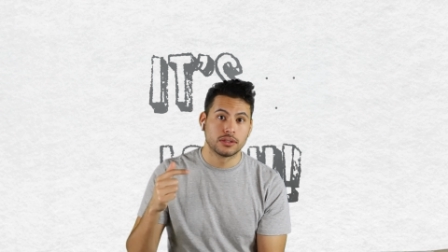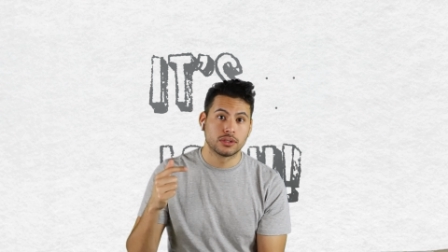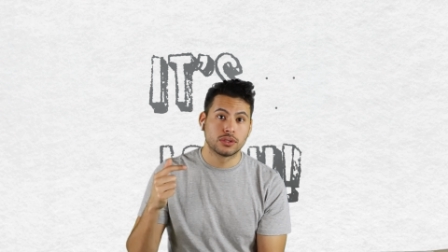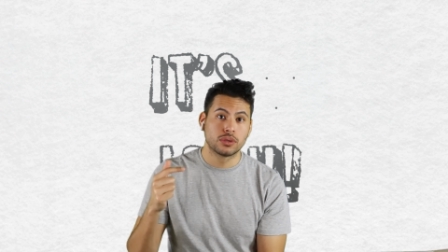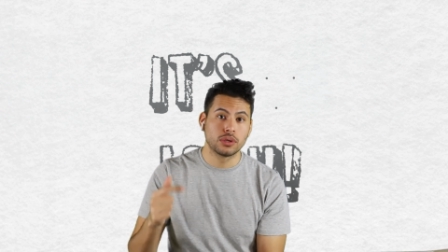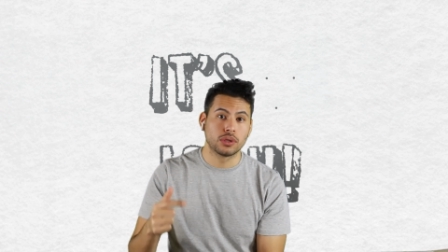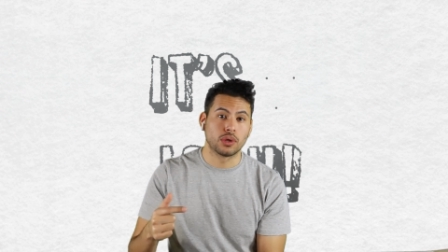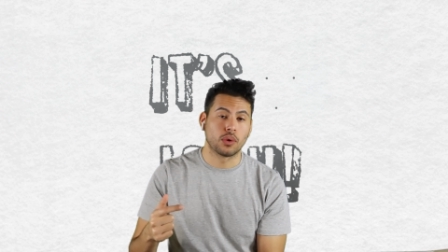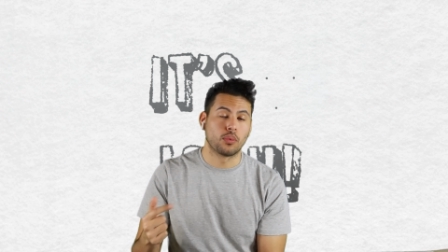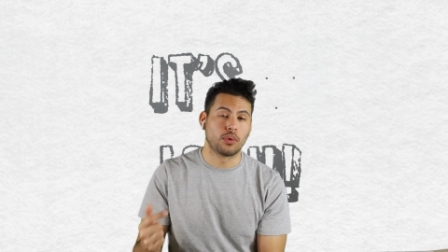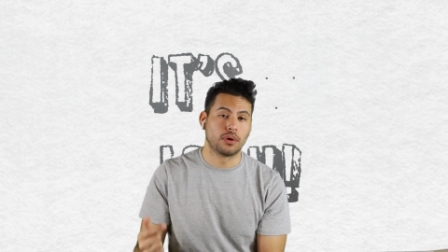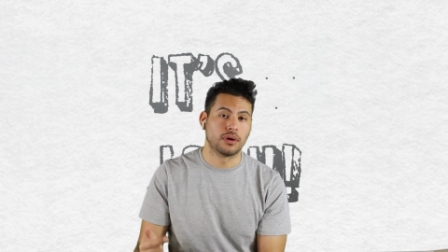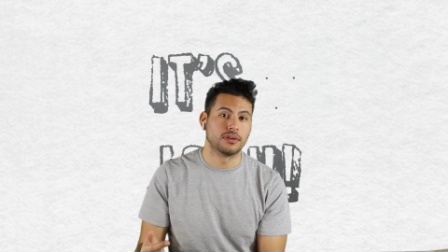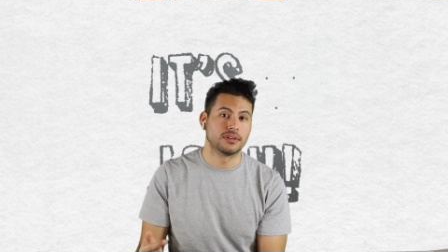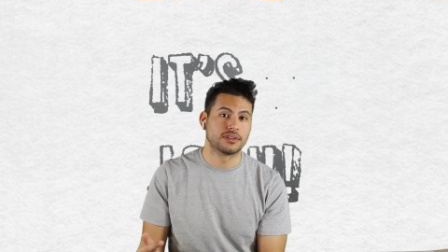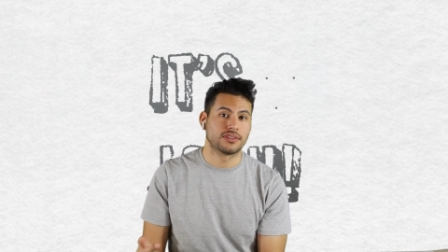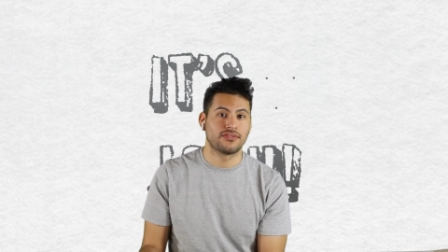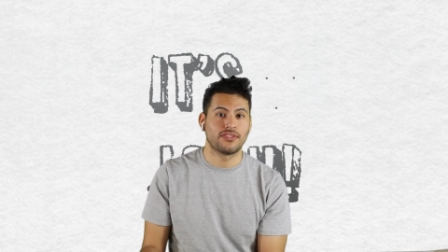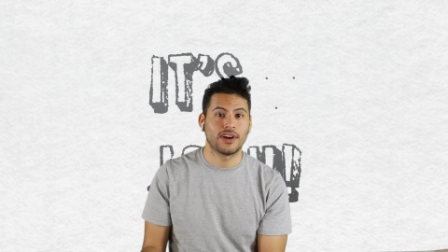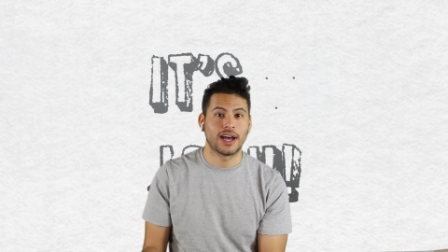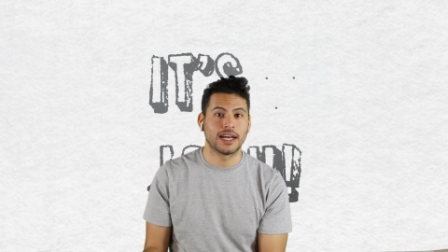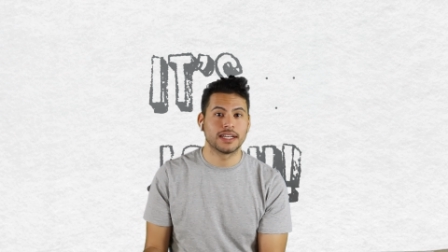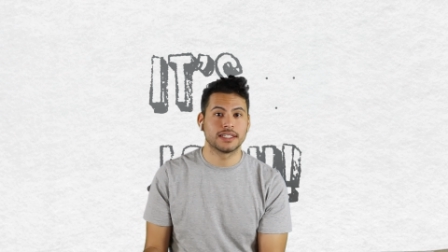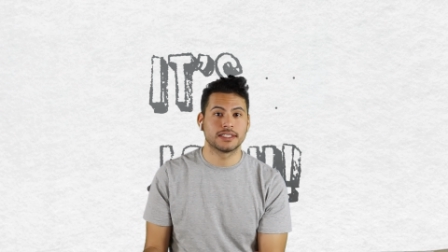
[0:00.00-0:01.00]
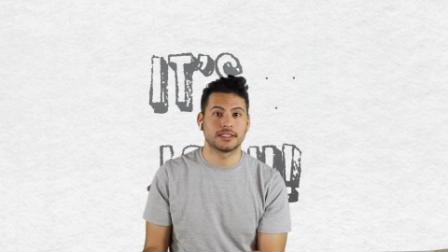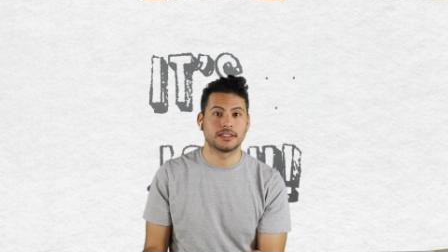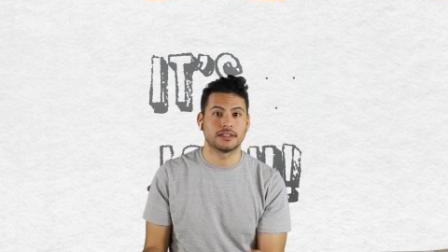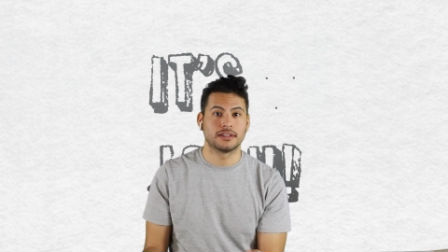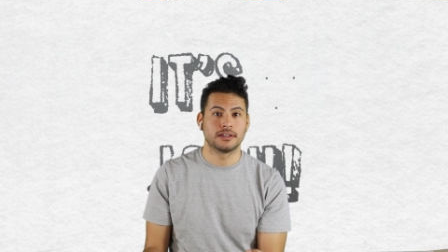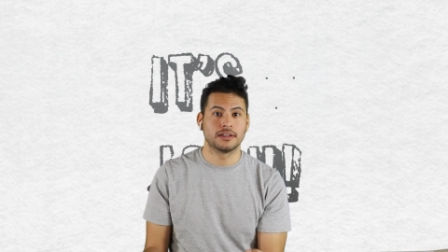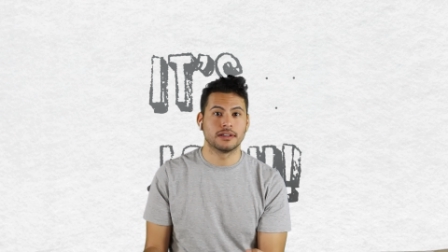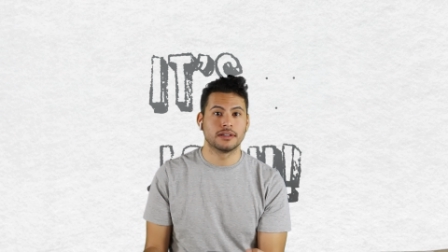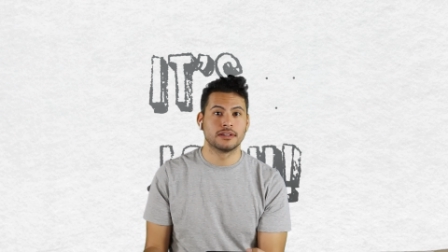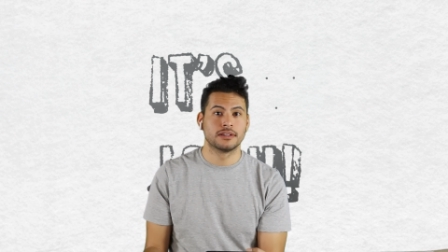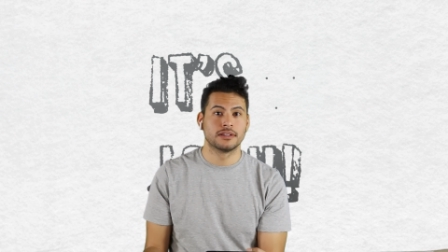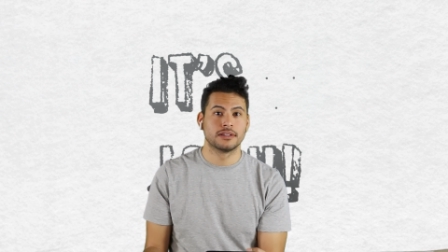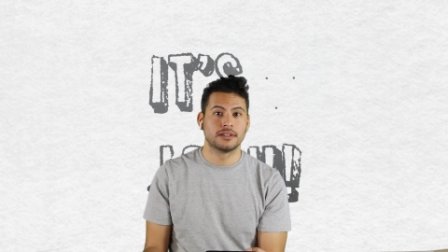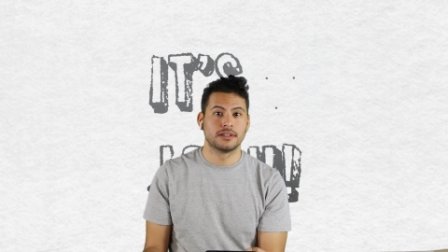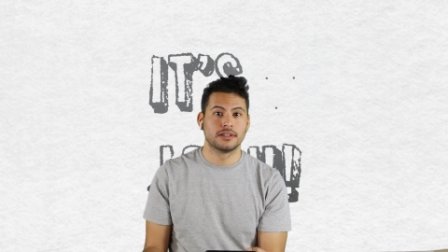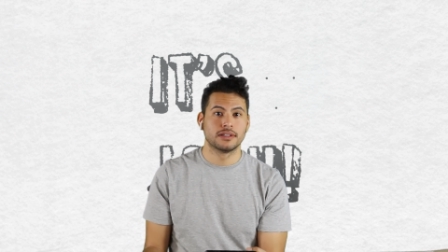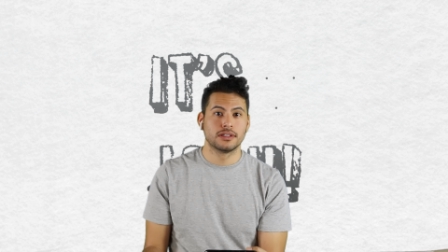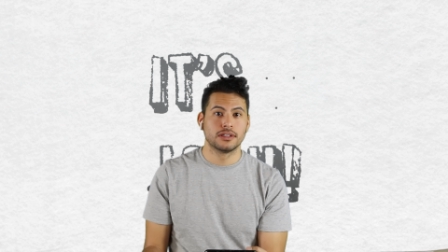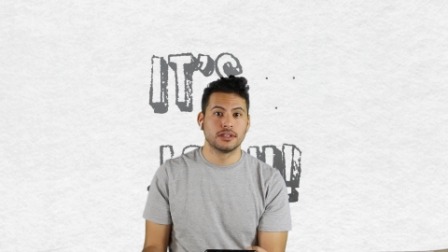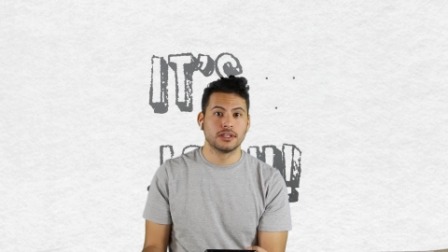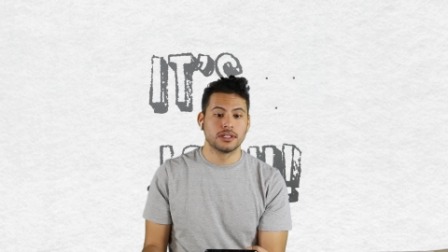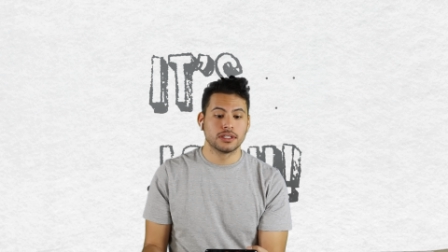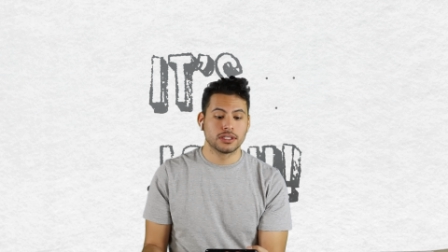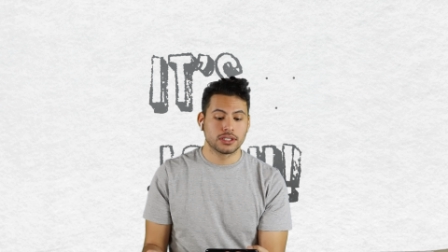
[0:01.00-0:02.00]
to the world faster.
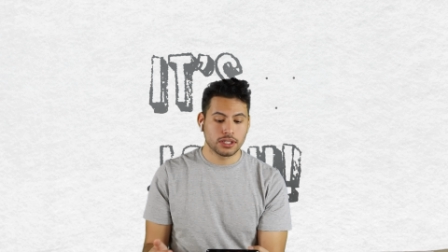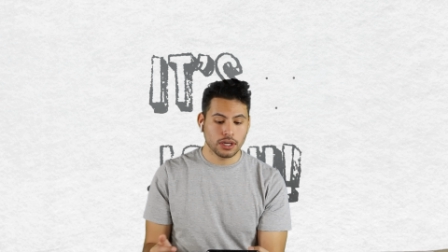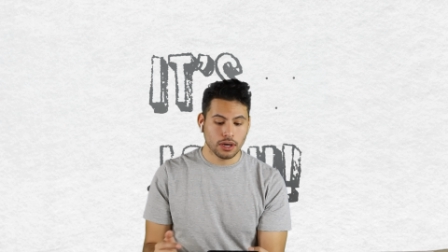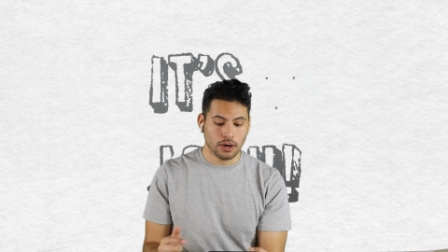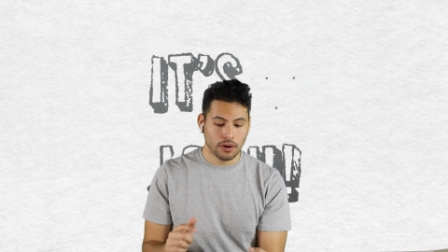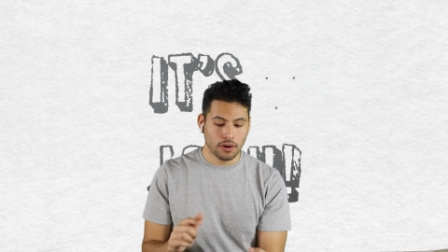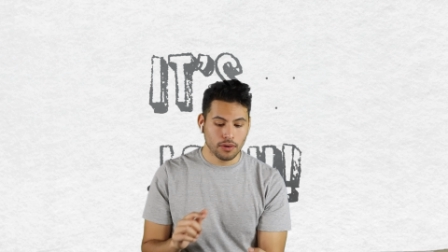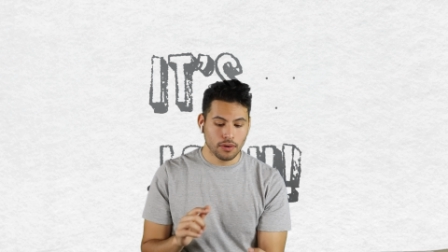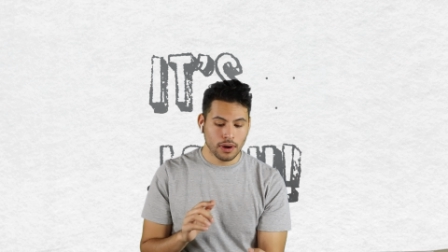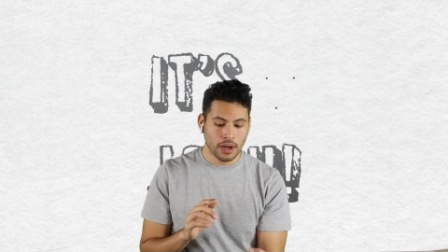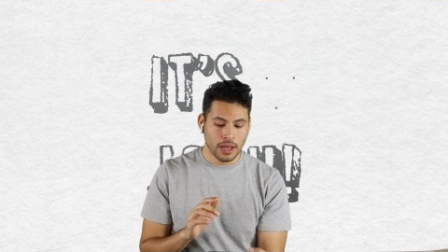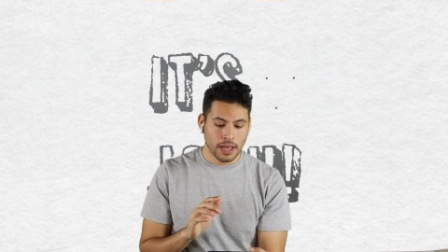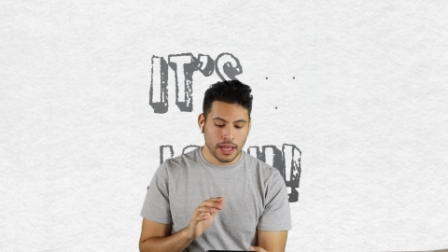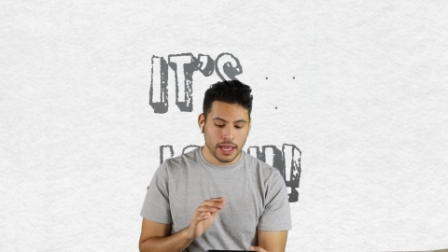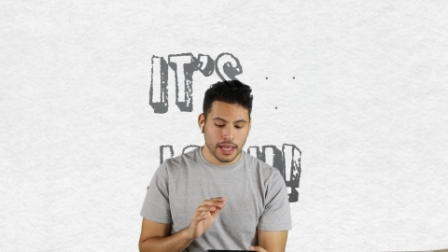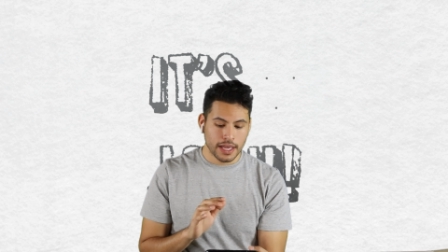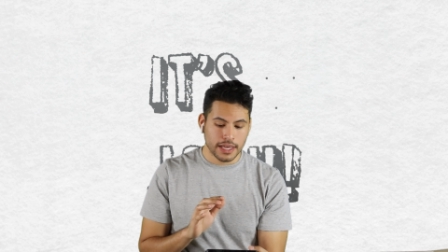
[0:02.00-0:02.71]
So